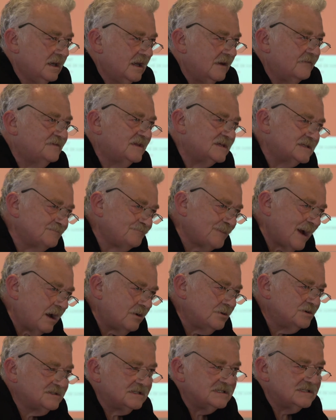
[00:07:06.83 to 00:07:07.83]
If the
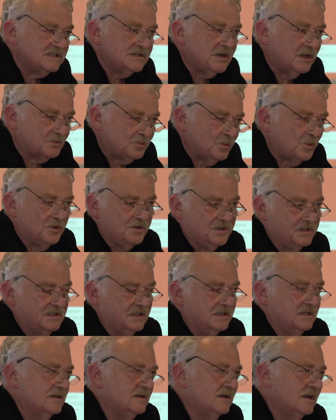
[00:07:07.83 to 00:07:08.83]
spouse is not
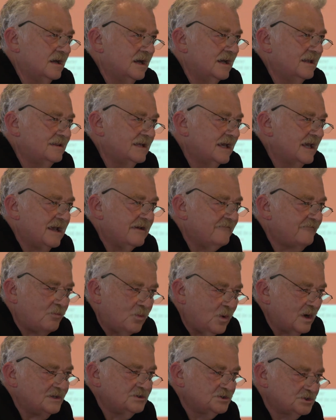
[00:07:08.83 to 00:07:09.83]
working and they have
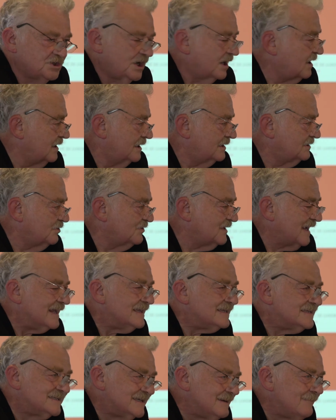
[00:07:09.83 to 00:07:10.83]
one child, you
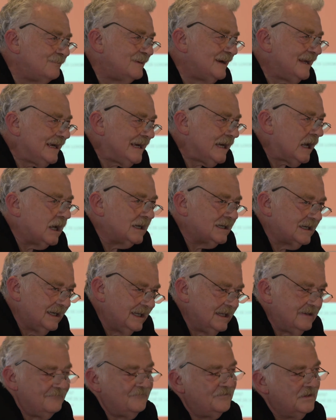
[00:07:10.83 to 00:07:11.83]
can simply not
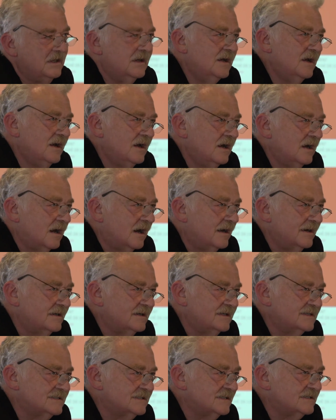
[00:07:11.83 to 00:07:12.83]
live on
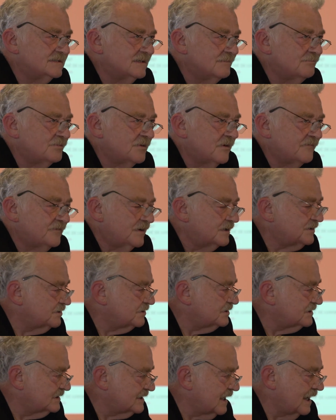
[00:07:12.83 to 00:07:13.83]
an assistant
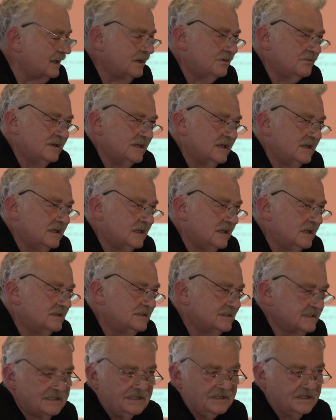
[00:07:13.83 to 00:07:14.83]
professor's salary in
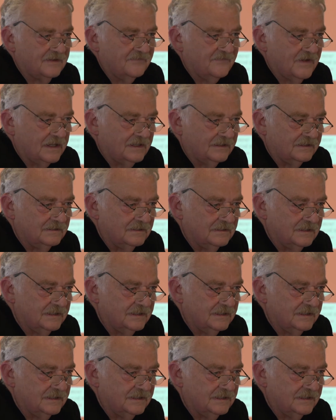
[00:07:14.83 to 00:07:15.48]
Silicon Valley.